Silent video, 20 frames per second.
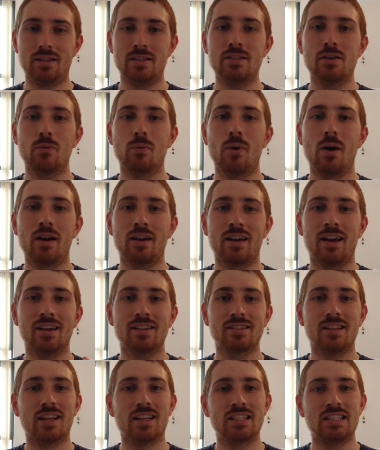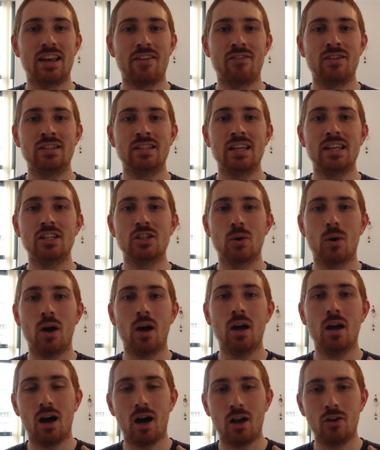These are workouts that are 70 to
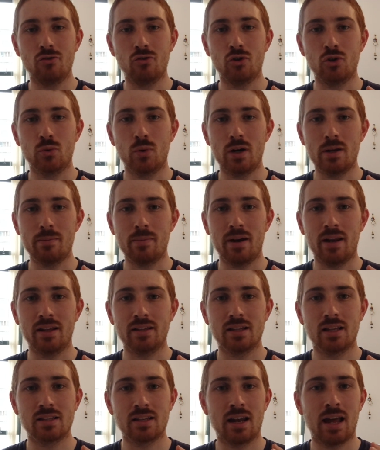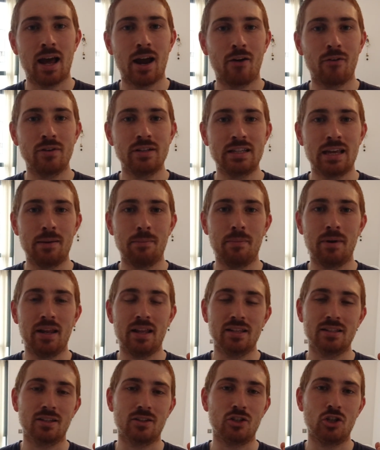120 minutes. That's an hour and 10
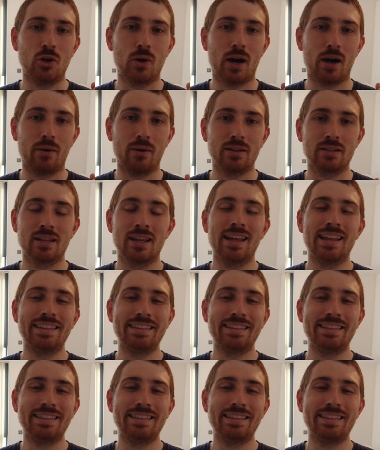minutes to two hours.